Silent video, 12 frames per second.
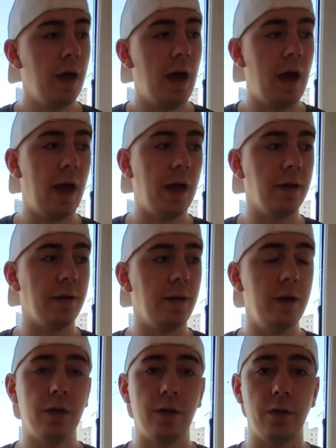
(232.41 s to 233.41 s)
And
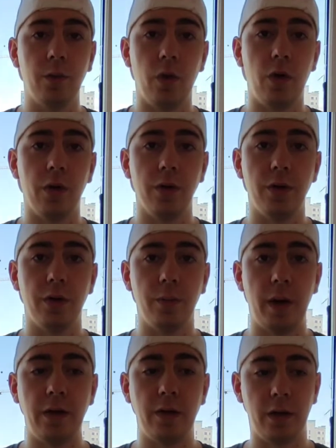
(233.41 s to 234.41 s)
this was
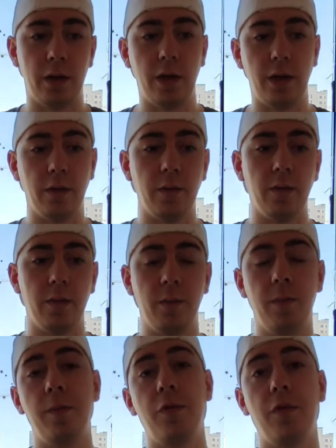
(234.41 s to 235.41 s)
basically
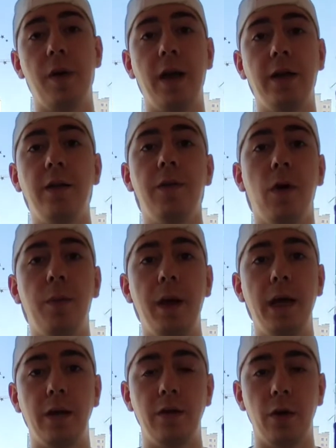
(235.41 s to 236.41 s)
provided for
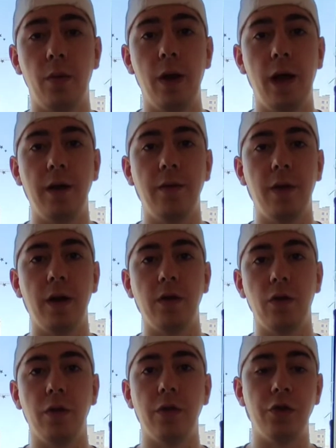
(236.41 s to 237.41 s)
me. So when I first
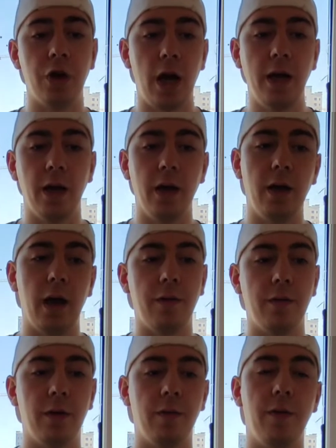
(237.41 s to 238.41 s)
got to China,
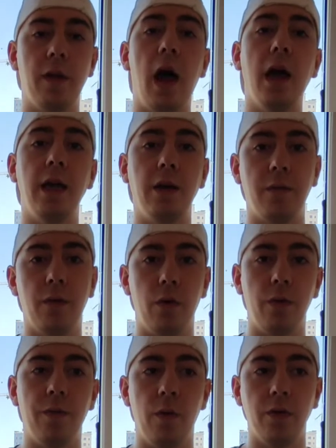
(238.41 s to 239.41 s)
after flying
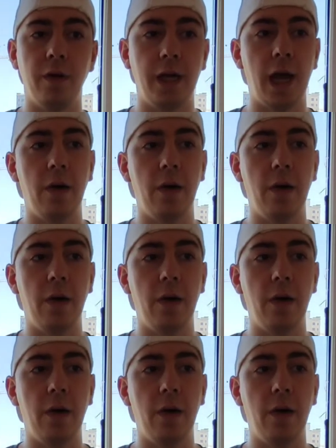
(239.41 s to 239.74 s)
for 14